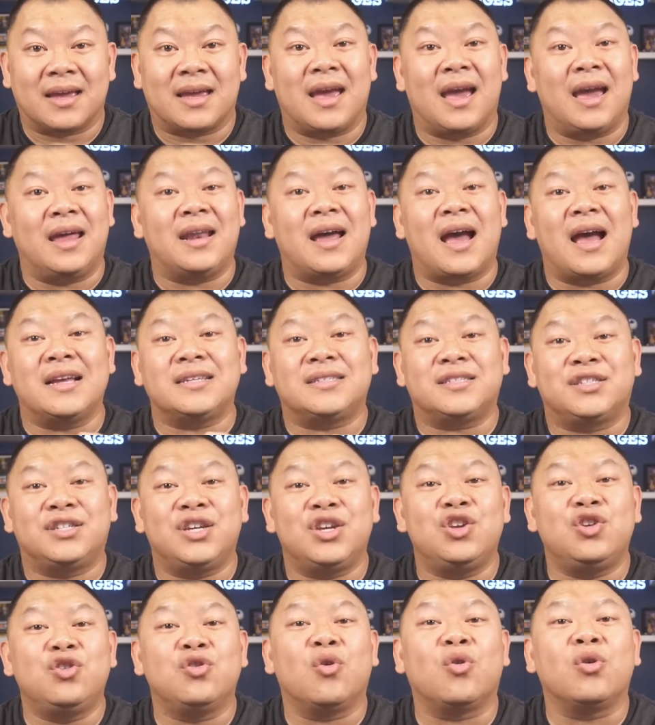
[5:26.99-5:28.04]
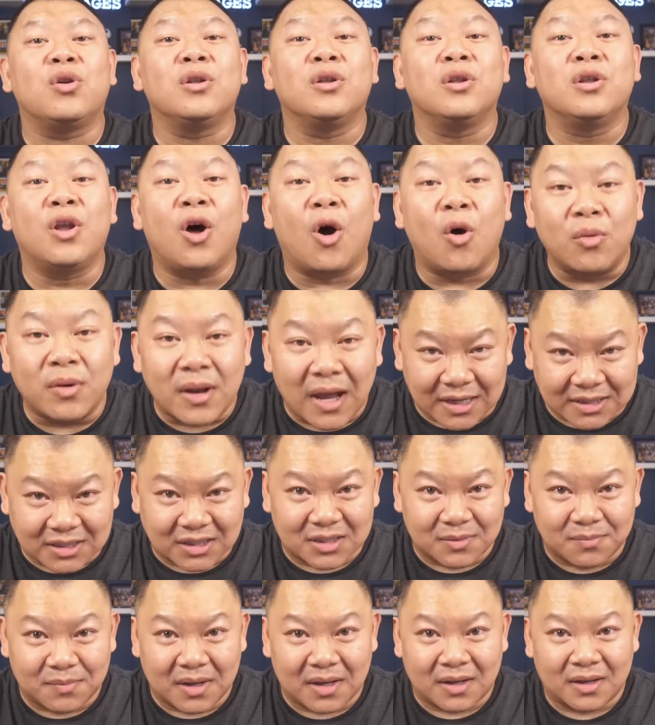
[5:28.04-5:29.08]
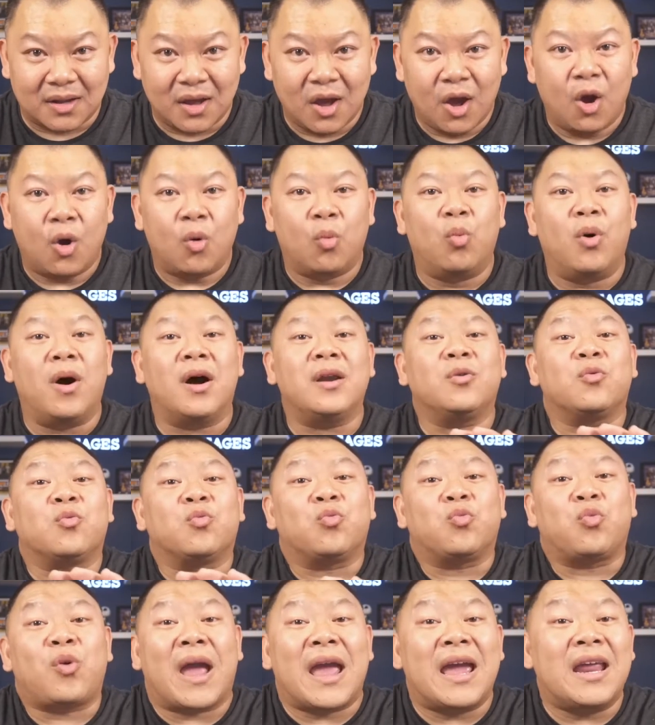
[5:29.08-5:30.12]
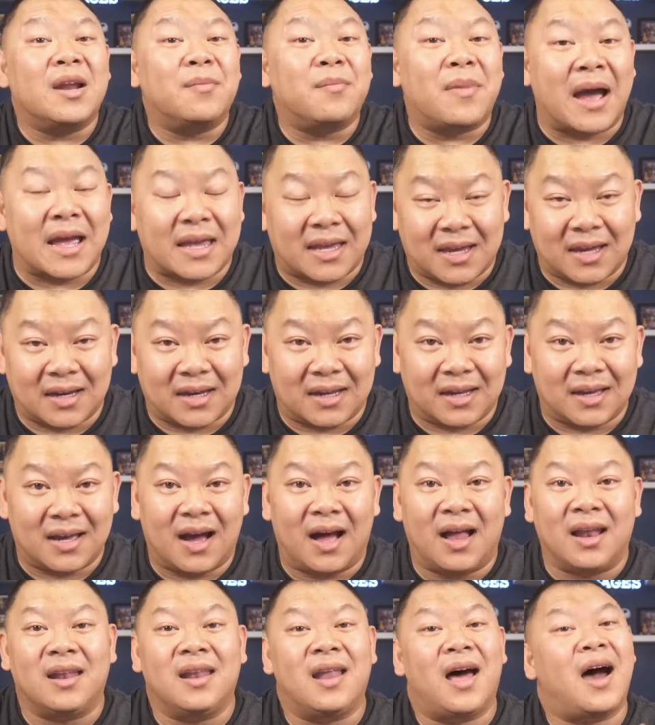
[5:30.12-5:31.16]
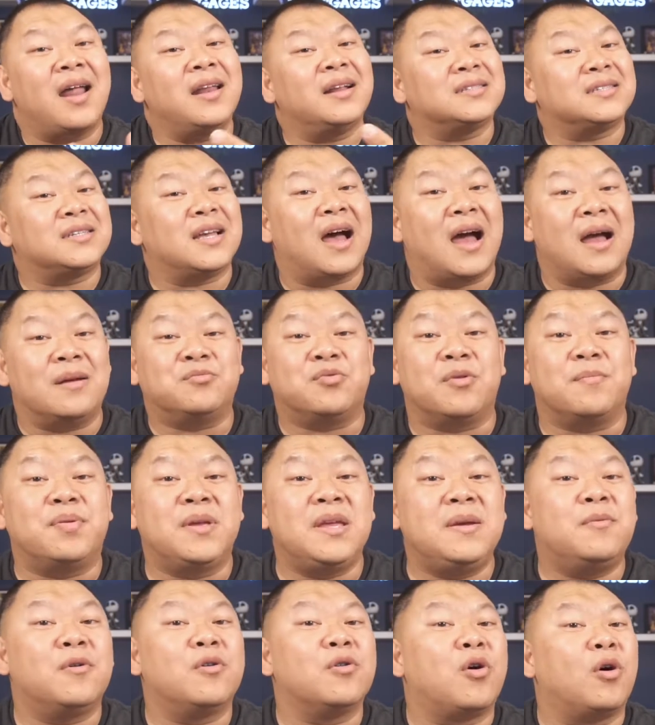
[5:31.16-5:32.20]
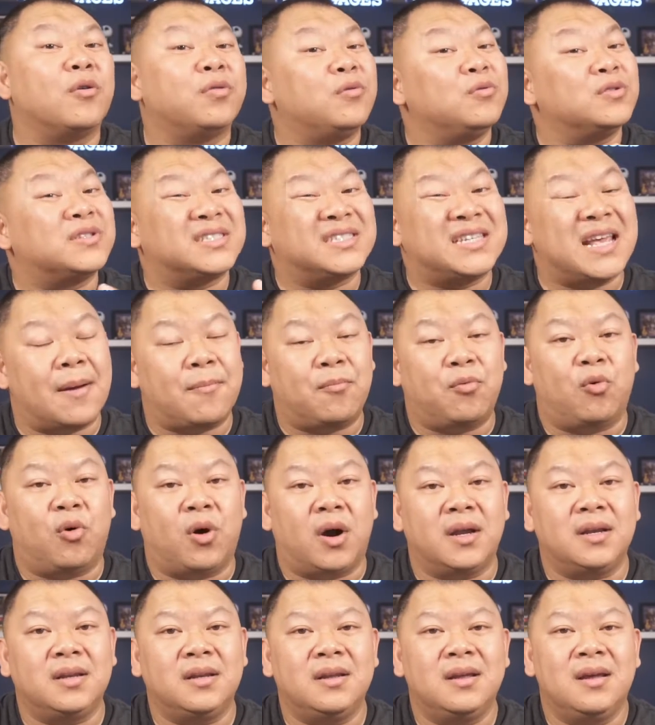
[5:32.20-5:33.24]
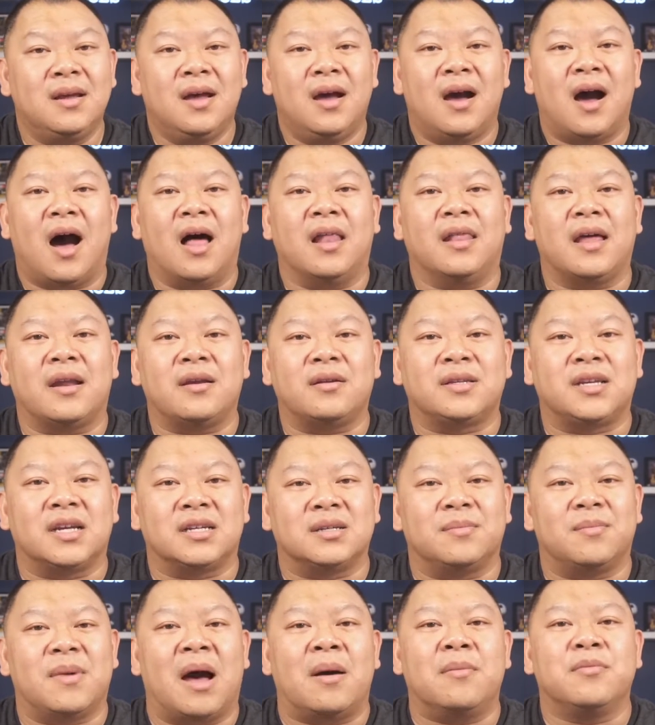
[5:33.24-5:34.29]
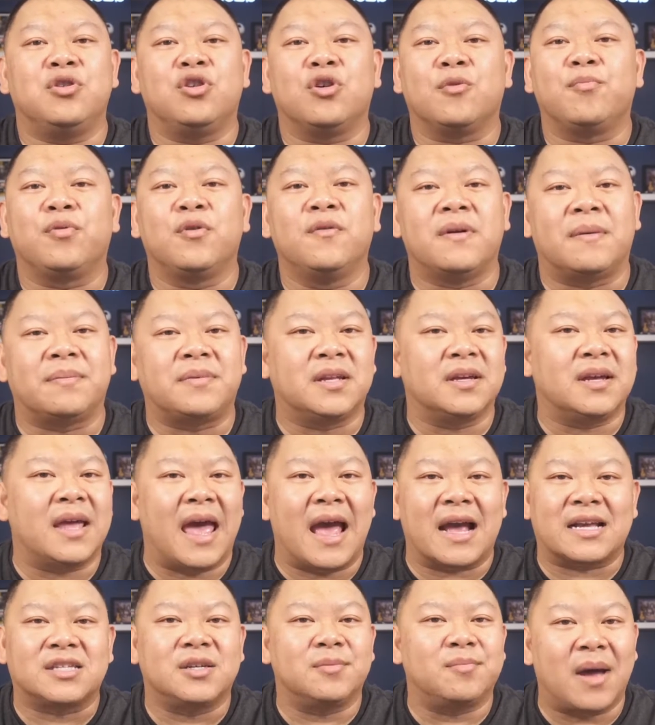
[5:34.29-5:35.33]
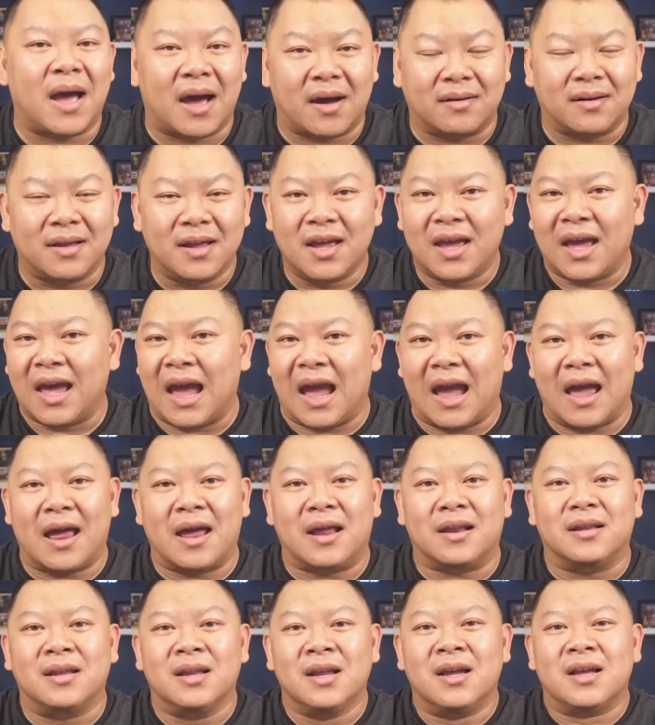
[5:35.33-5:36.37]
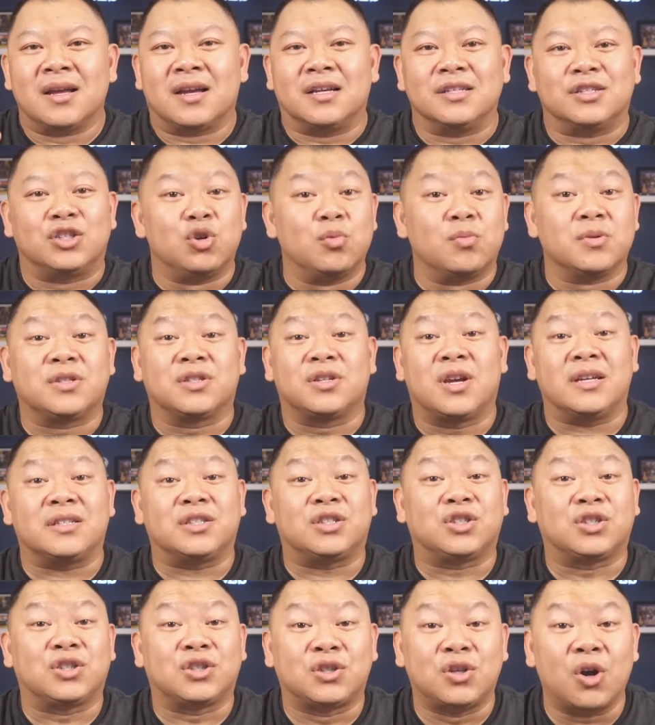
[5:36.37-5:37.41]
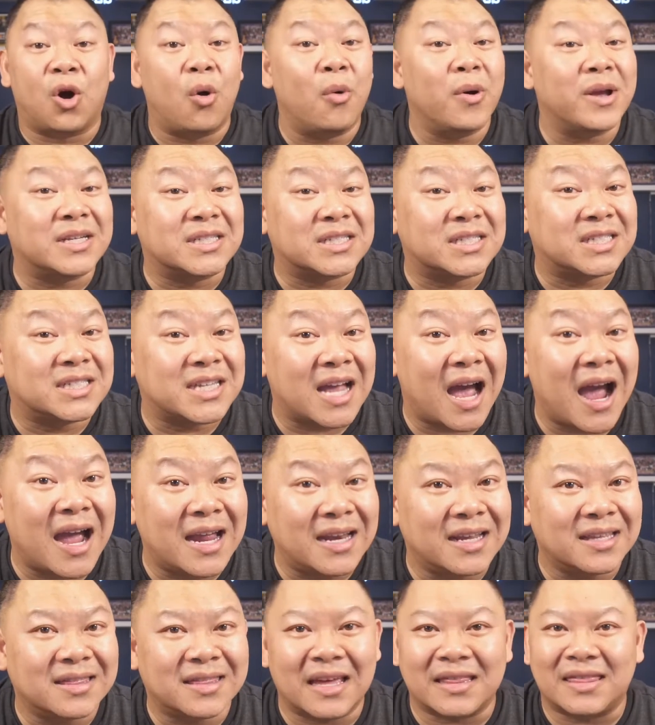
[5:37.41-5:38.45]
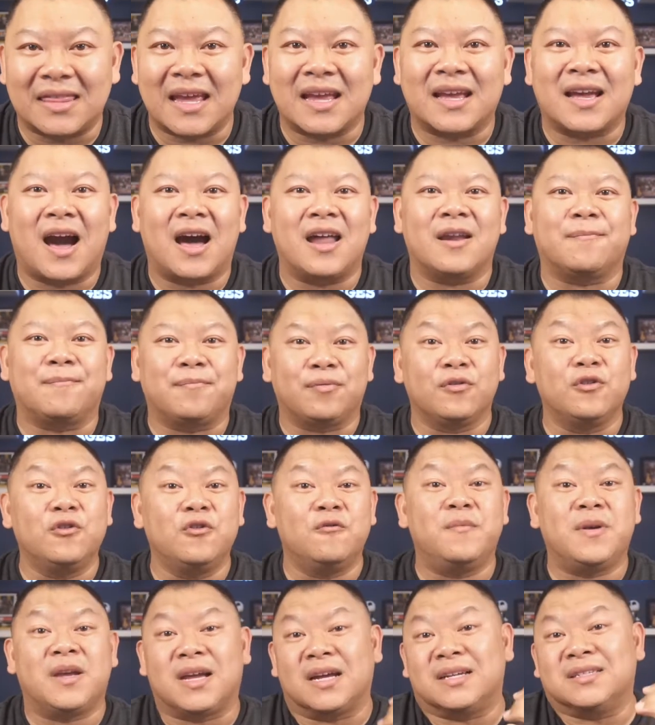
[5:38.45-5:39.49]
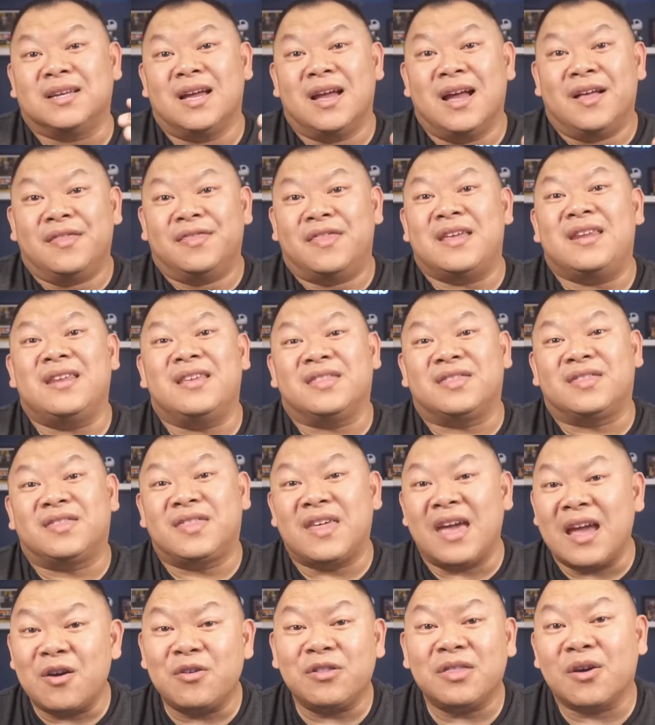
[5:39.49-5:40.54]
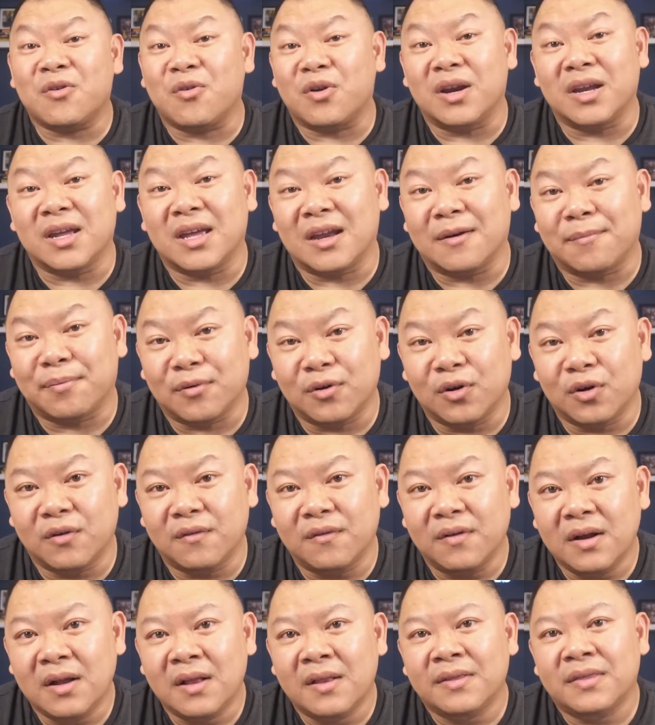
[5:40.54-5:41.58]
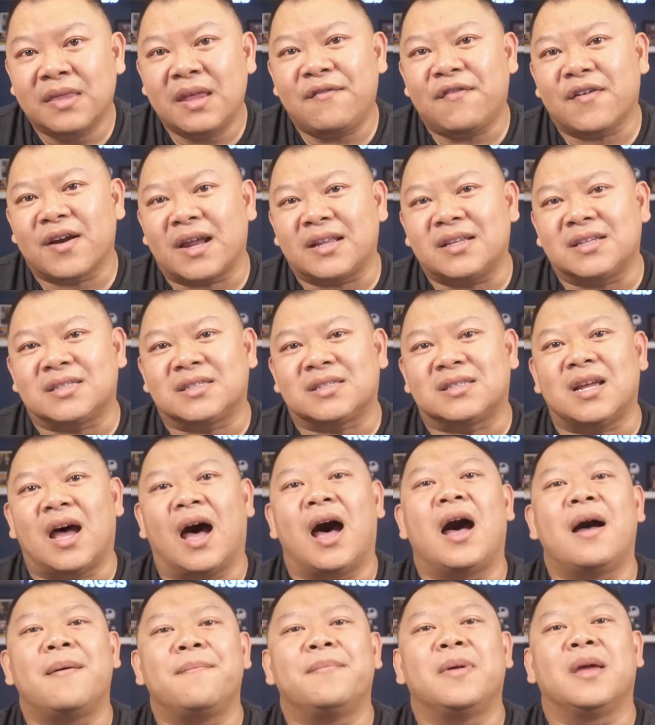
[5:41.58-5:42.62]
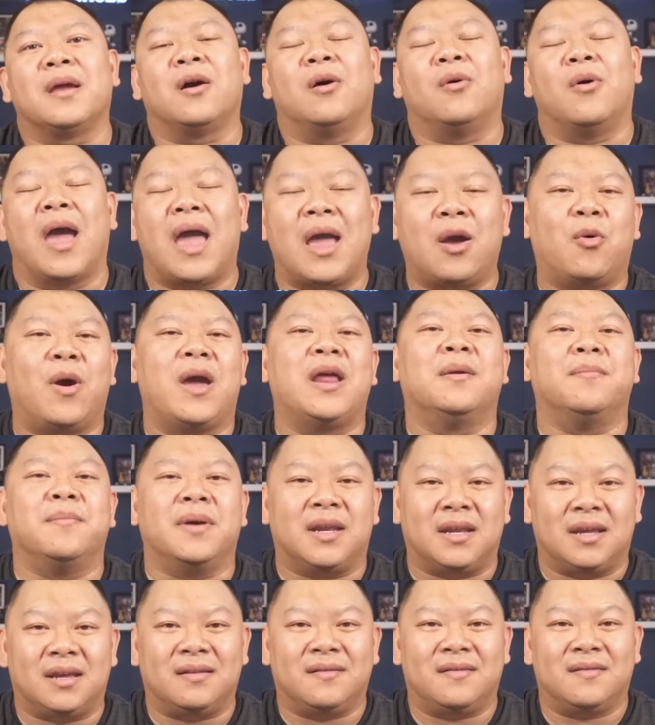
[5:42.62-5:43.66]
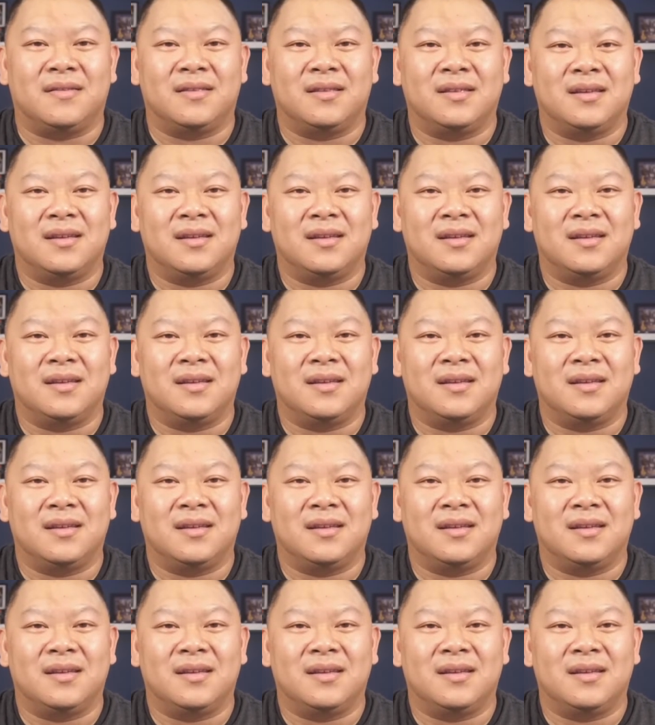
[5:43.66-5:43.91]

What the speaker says: Can I see your loan estimate? What rate am I getting? A lot of times when people go through step one, a lender tells them you're approved up to X amount. And consumers get so excited that they got approved because they didn't think they were going to get approved. They forgot to stop and go, hey, wait a minute.